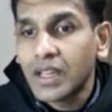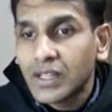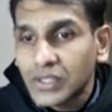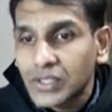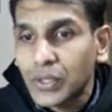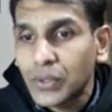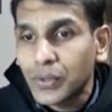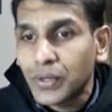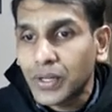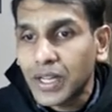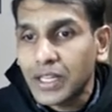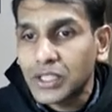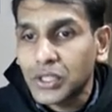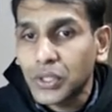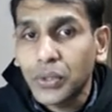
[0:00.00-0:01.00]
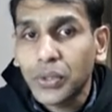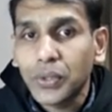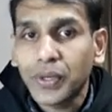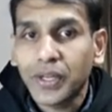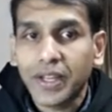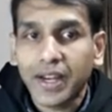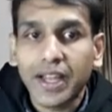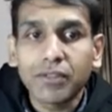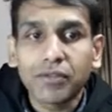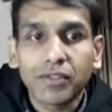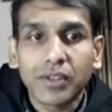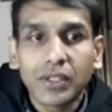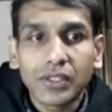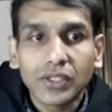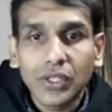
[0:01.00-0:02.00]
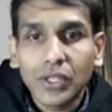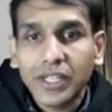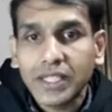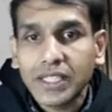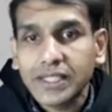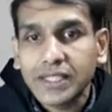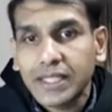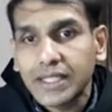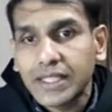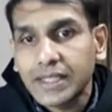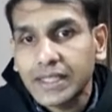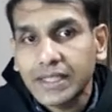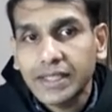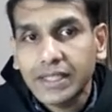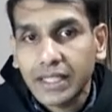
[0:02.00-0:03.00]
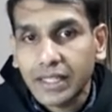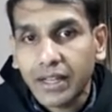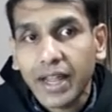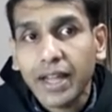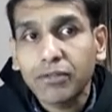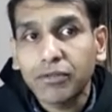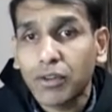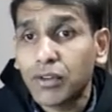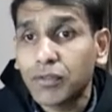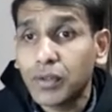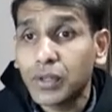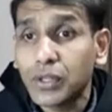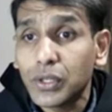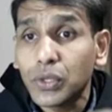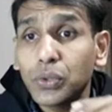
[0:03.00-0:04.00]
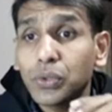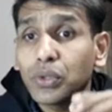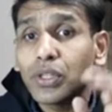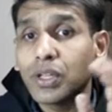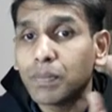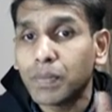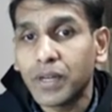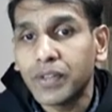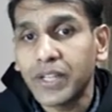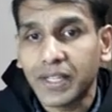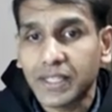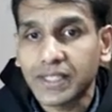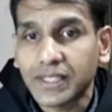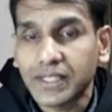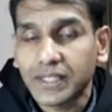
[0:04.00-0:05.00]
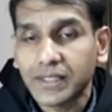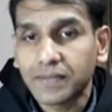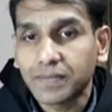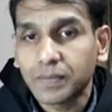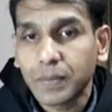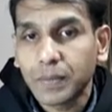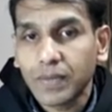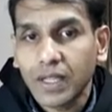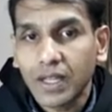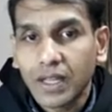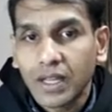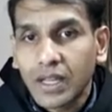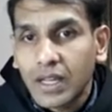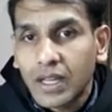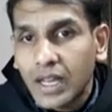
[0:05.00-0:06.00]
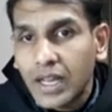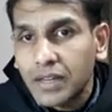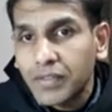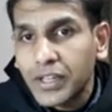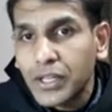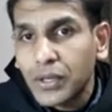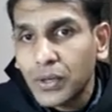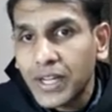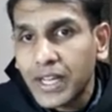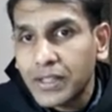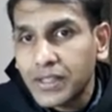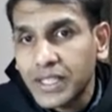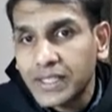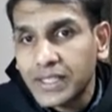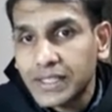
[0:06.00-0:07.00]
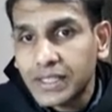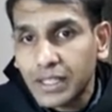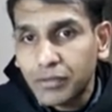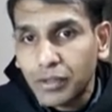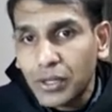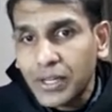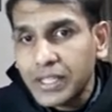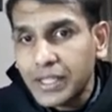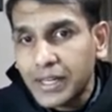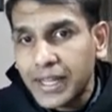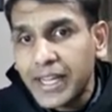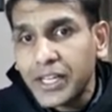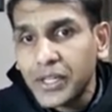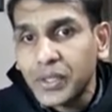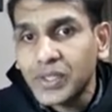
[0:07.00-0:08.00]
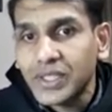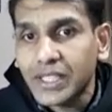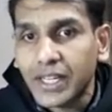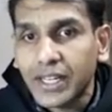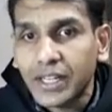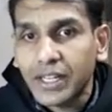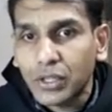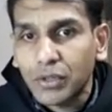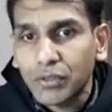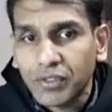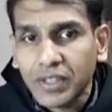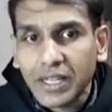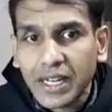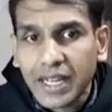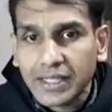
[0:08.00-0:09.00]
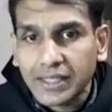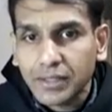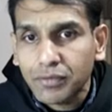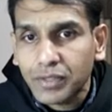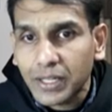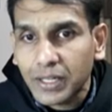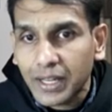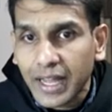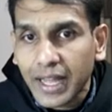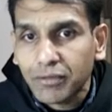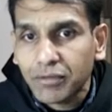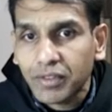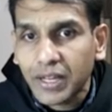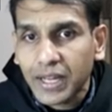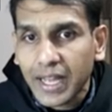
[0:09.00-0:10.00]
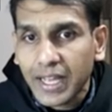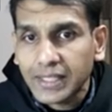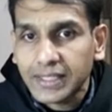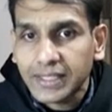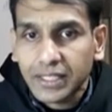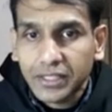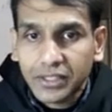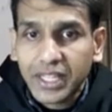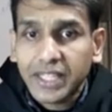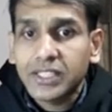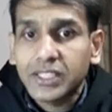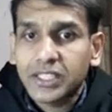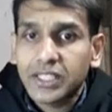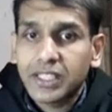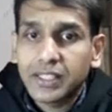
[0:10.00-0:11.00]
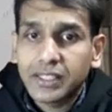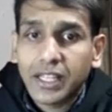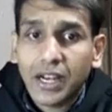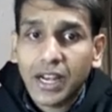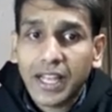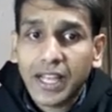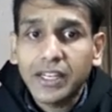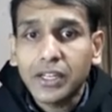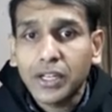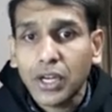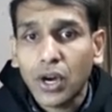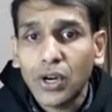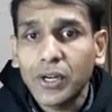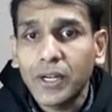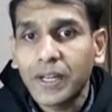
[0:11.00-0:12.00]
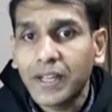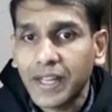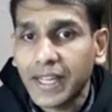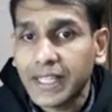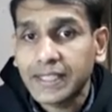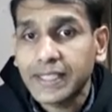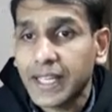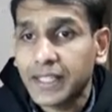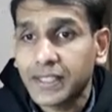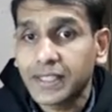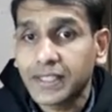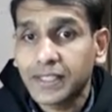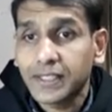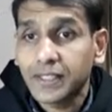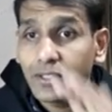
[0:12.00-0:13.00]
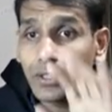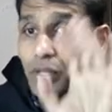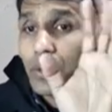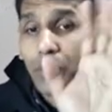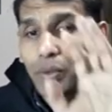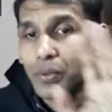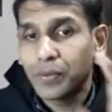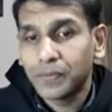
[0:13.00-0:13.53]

so I'll show you a graph so look at this this is the graph of 2 to the power x and when you look at this if you look at the negative side you feel as if the graph has touched the line called x-axis? No.